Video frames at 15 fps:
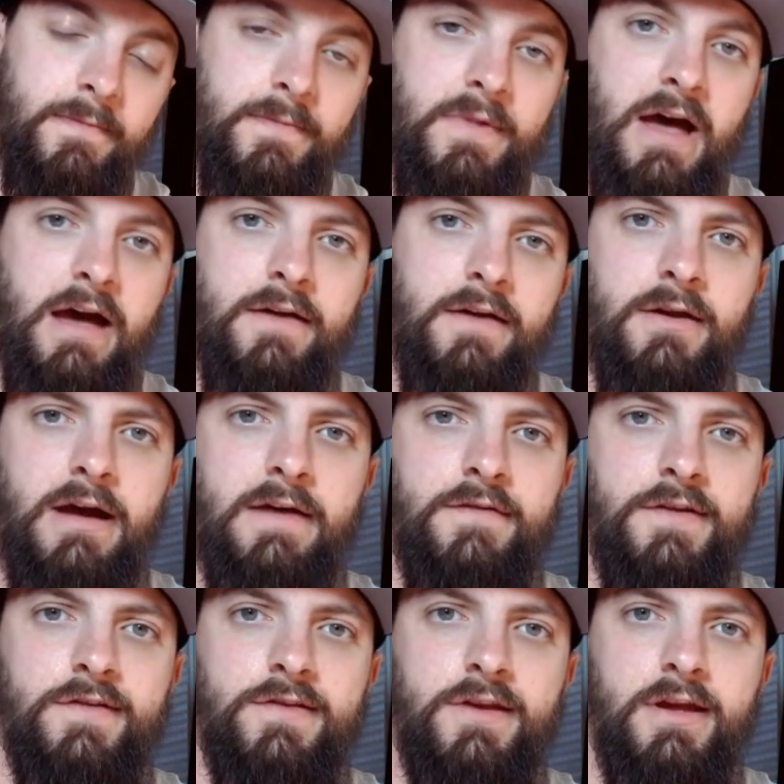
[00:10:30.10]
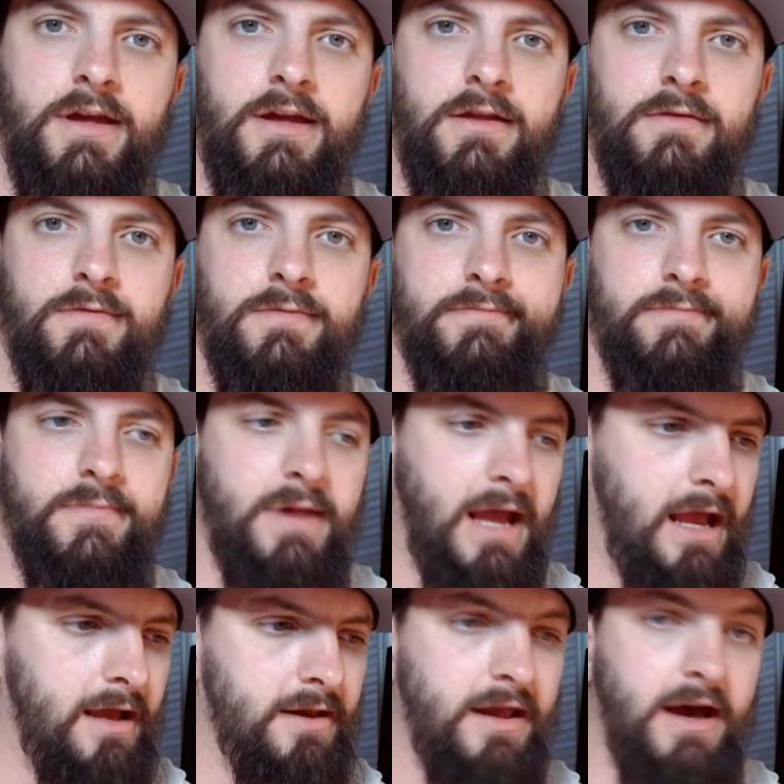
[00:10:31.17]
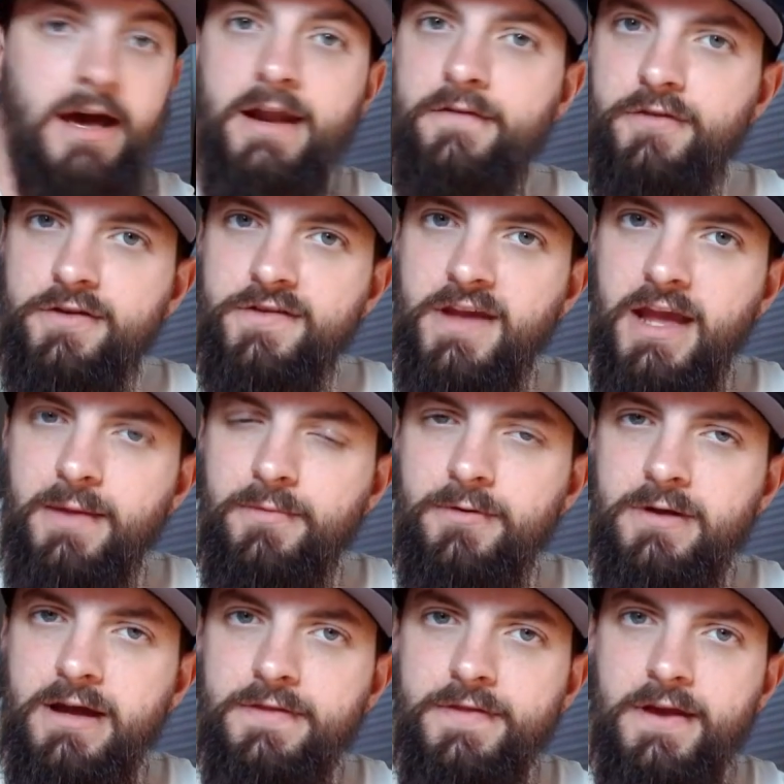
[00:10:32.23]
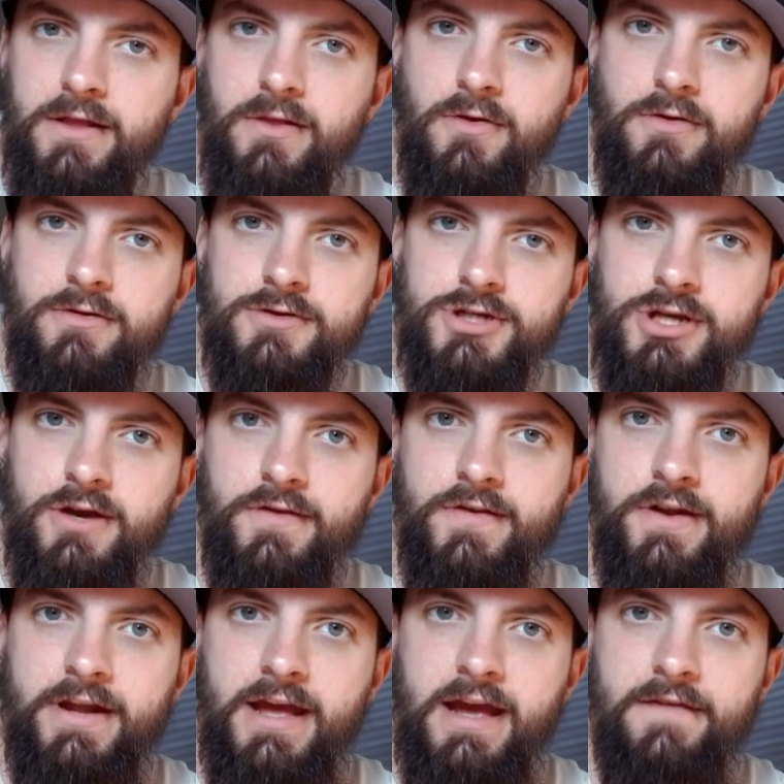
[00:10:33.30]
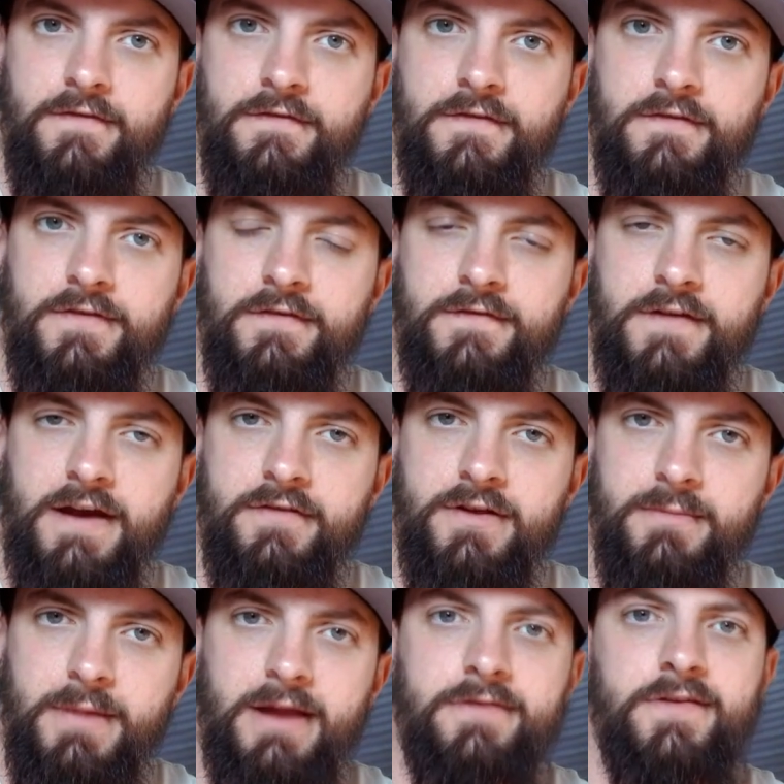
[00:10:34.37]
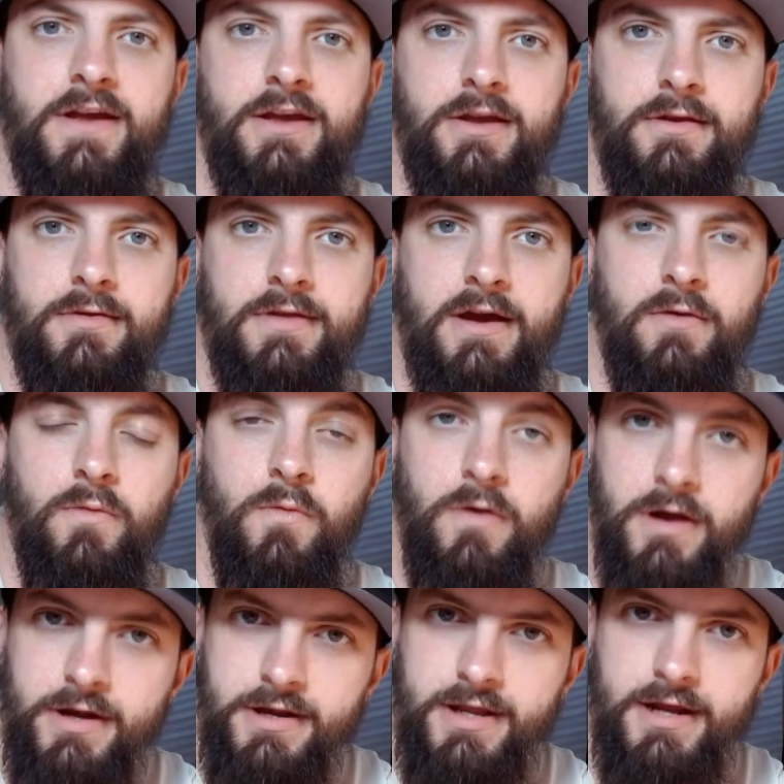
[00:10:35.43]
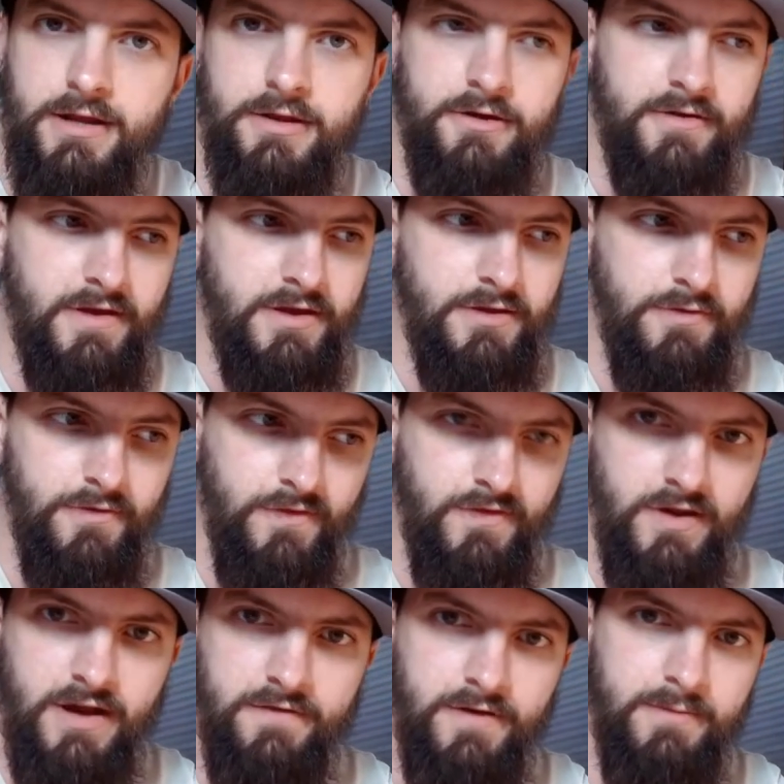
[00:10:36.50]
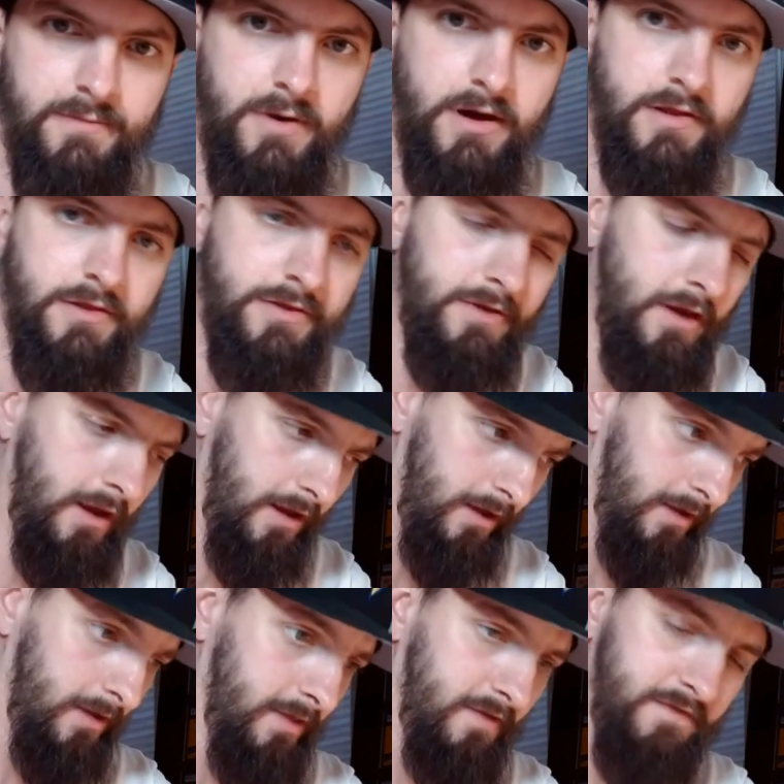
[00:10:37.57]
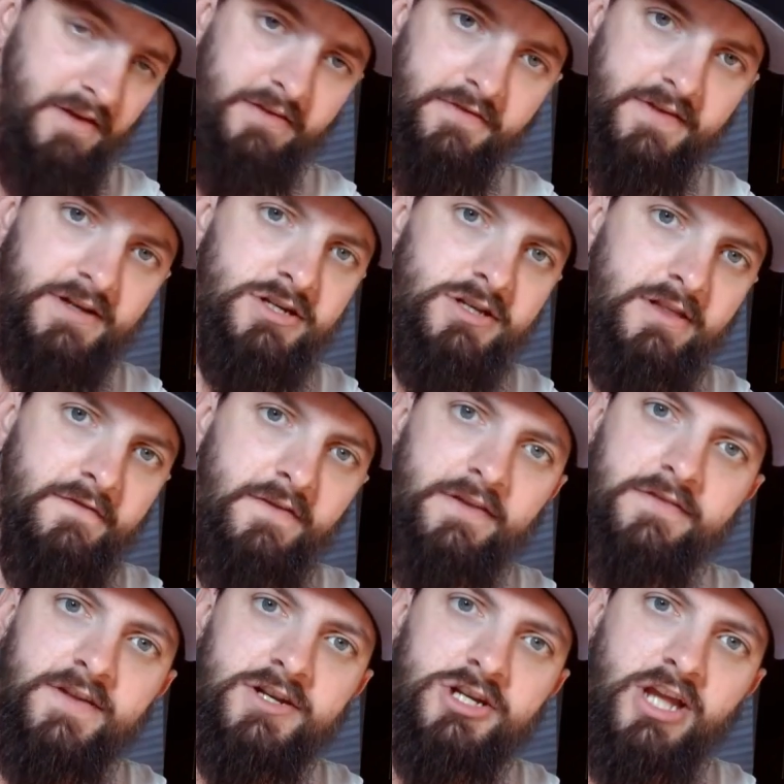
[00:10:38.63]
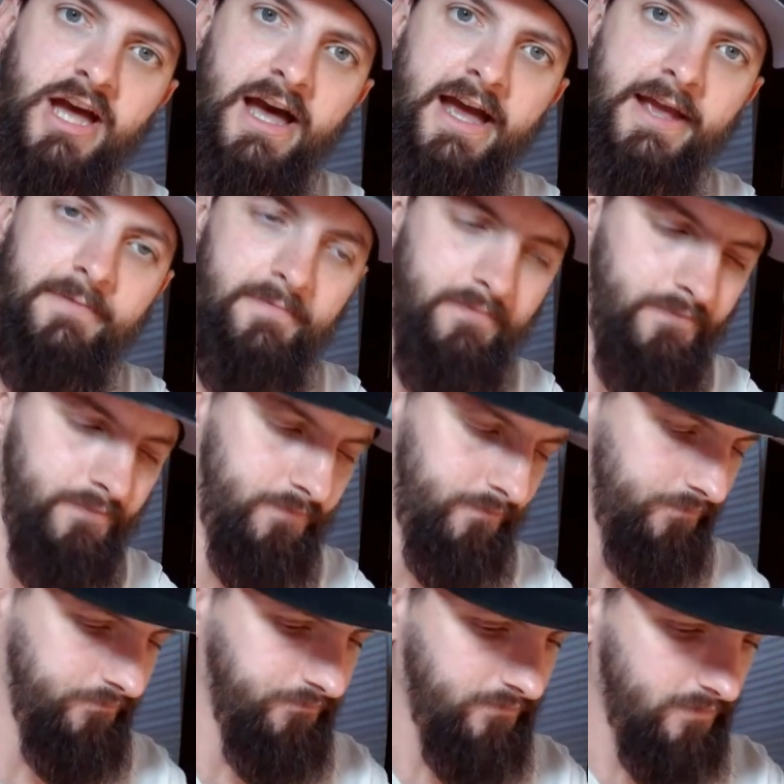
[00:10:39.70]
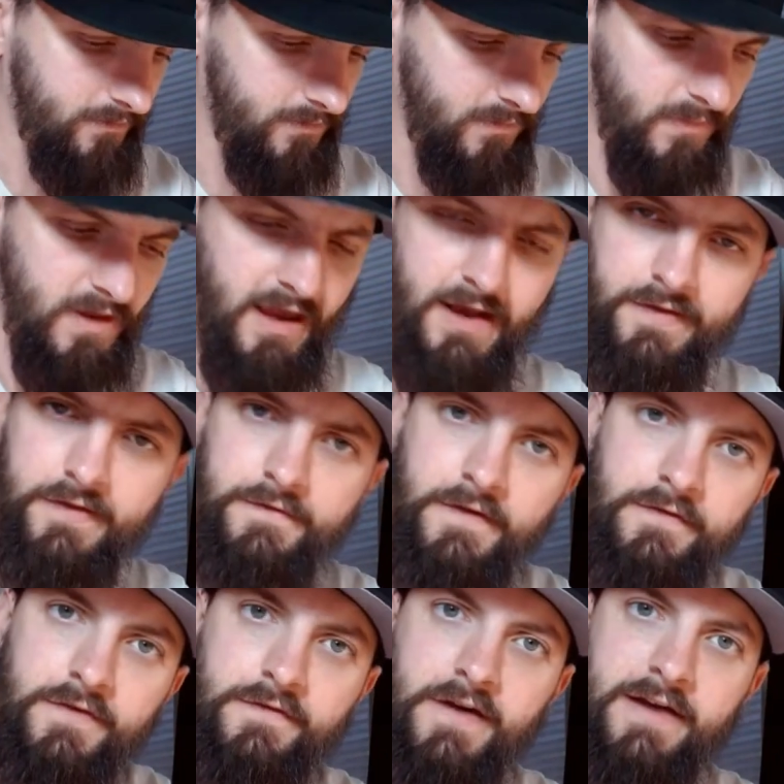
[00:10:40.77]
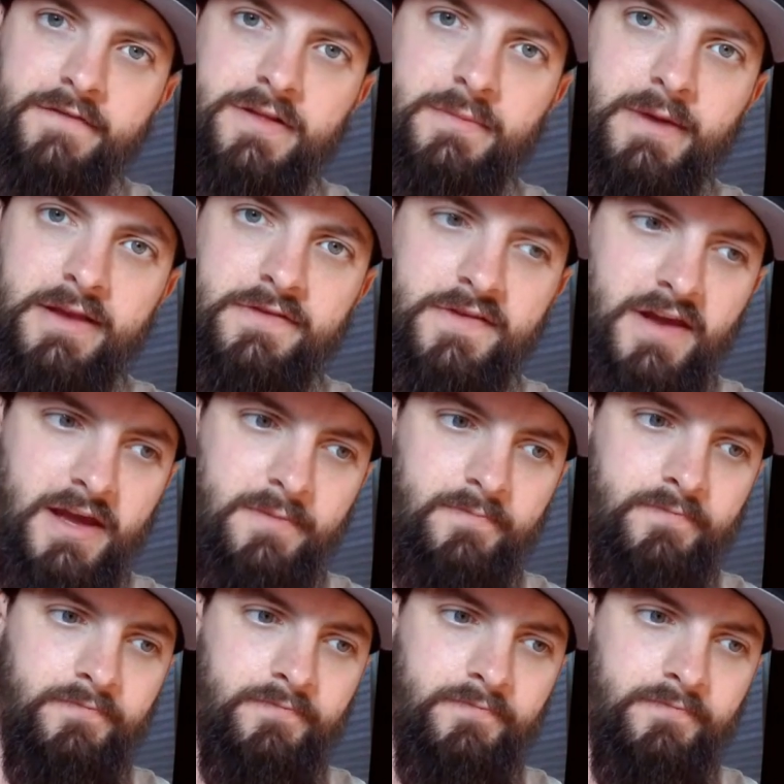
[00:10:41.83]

Obviously, not every table at that local show is going to have a 55 Clemente. That one dealer that you see every month, the vintage guy, has the 55 Clemente.